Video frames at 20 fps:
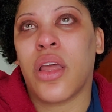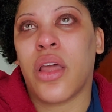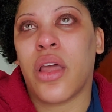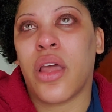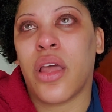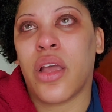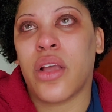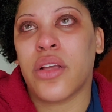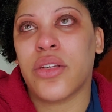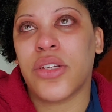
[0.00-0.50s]

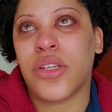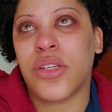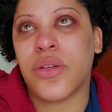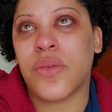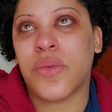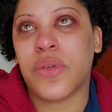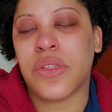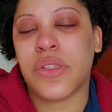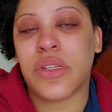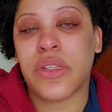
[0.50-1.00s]
And she
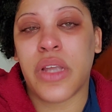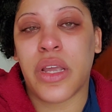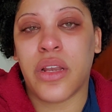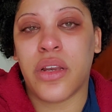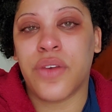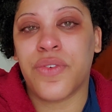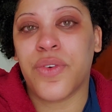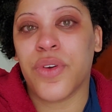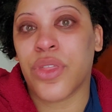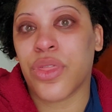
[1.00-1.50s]
was
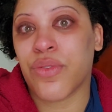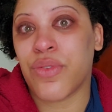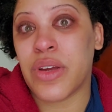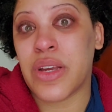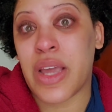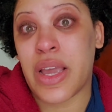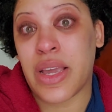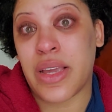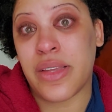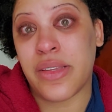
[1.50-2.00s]
sedated for 3
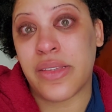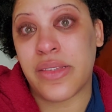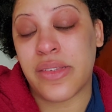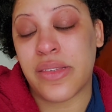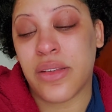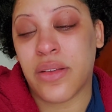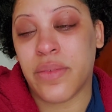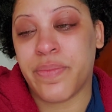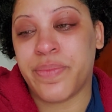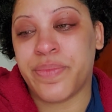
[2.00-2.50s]

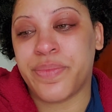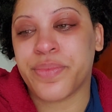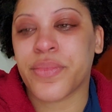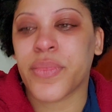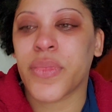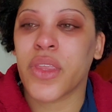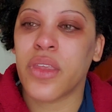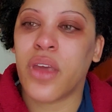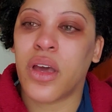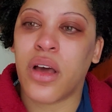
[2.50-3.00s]
days.
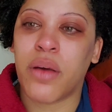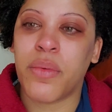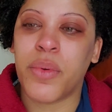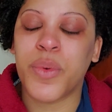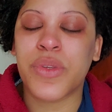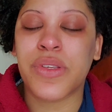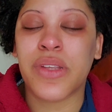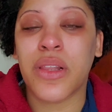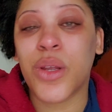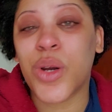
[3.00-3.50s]
It
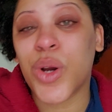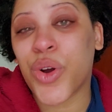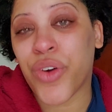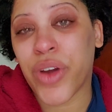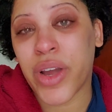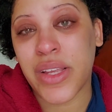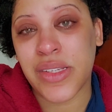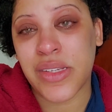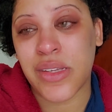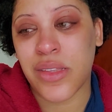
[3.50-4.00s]
was a little
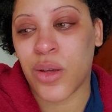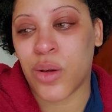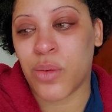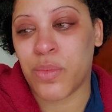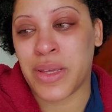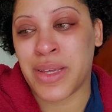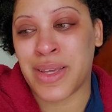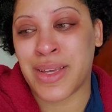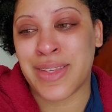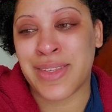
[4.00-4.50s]
crazy though,
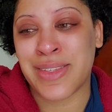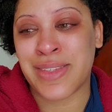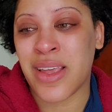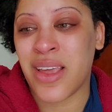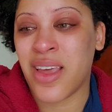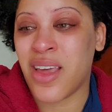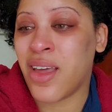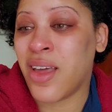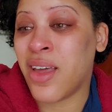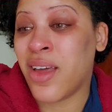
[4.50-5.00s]
because
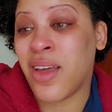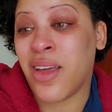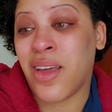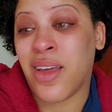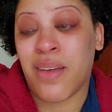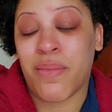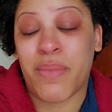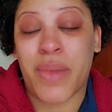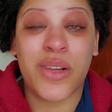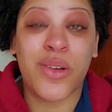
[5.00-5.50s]

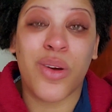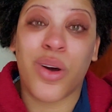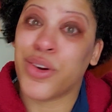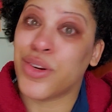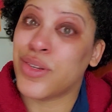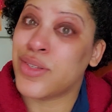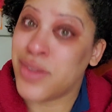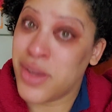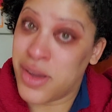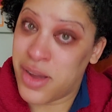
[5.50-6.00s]
my
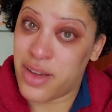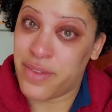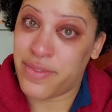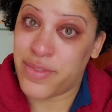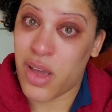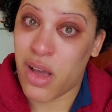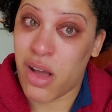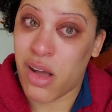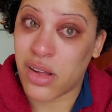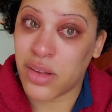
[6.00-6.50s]
daughter's tough,
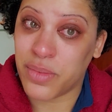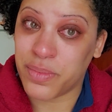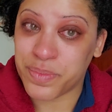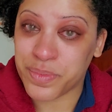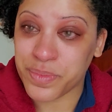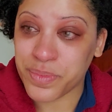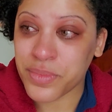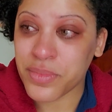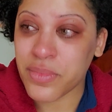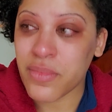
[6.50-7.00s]
y'all.
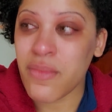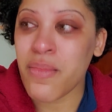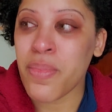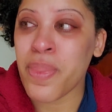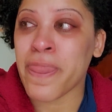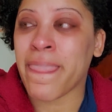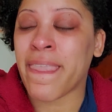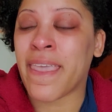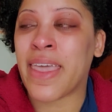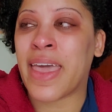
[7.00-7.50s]

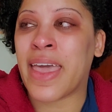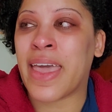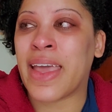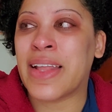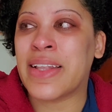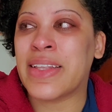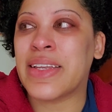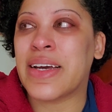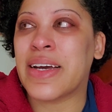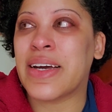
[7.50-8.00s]

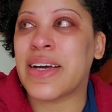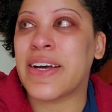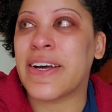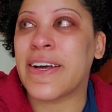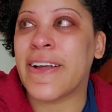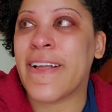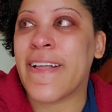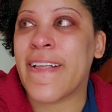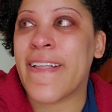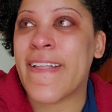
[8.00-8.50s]
And
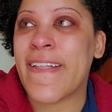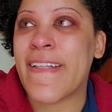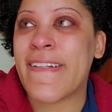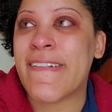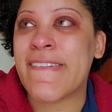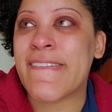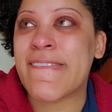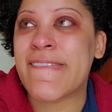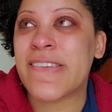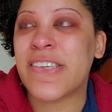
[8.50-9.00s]

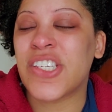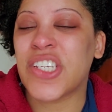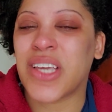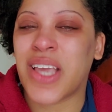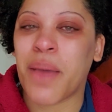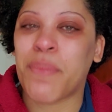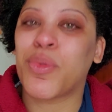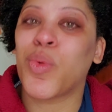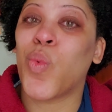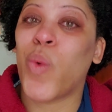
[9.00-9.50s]
she
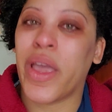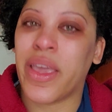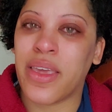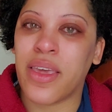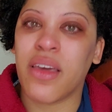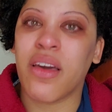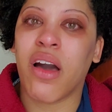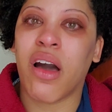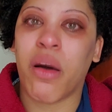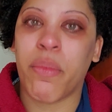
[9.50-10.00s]
kept
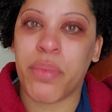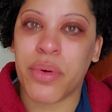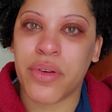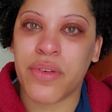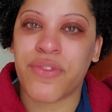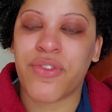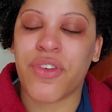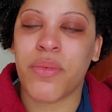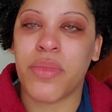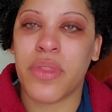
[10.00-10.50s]
waking up
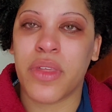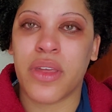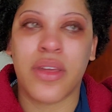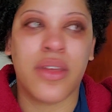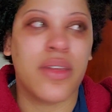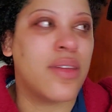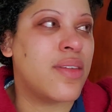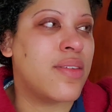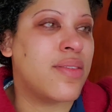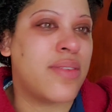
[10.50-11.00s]
from
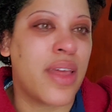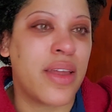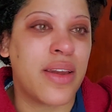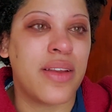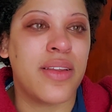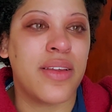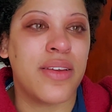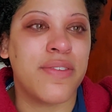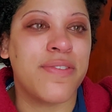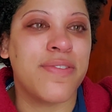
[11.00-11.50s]
the
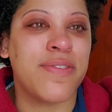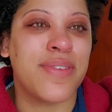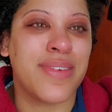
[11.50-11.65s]
sedative.